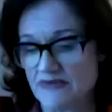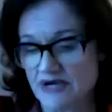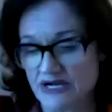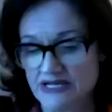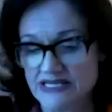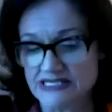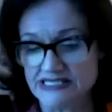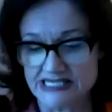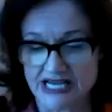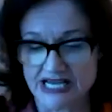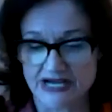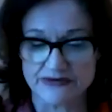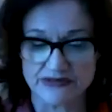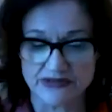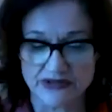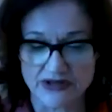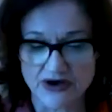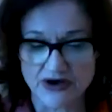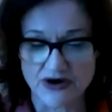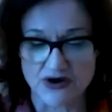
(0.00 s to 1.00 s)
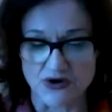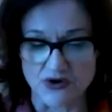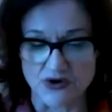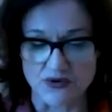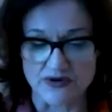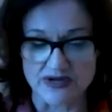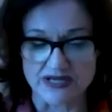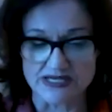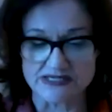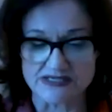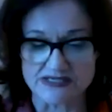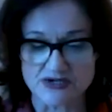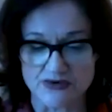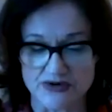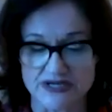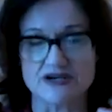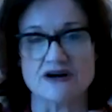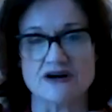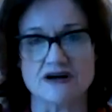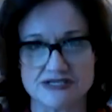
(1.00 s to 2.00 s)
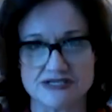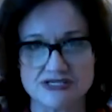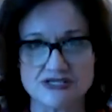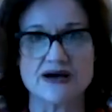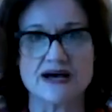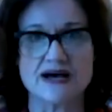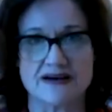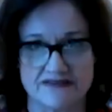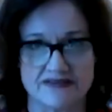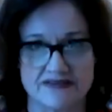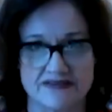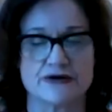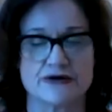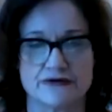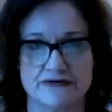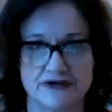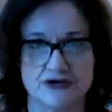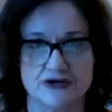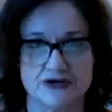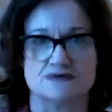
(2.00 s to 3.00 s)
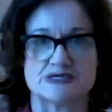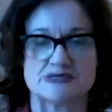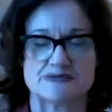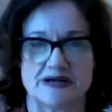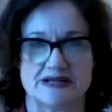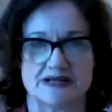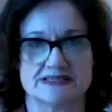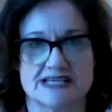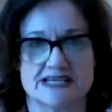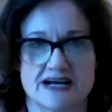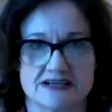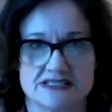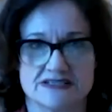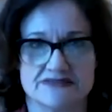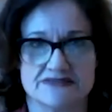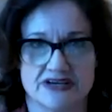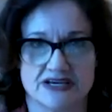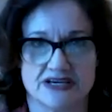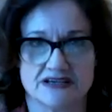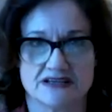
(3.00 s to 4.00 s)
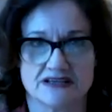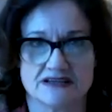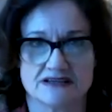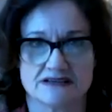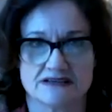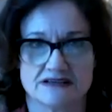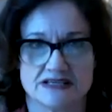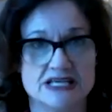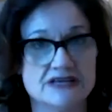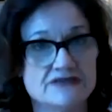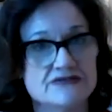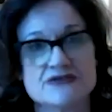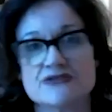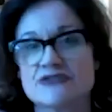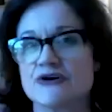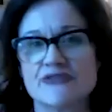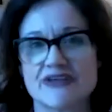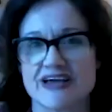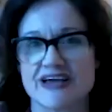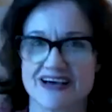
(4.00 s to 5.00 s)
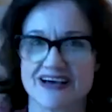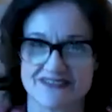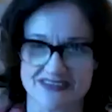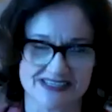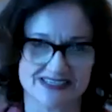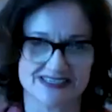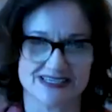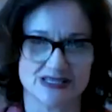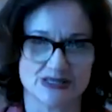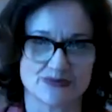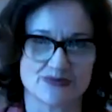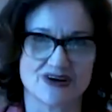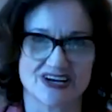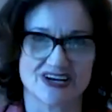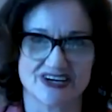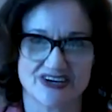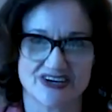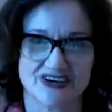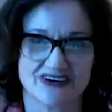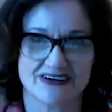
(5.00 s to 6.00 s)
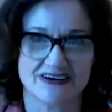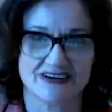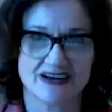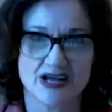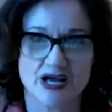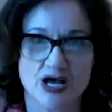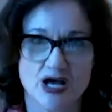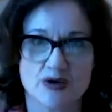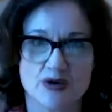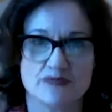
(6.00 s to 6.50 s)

the monkey down low is going to also have their fear response activated, even though they haven't seen the predator.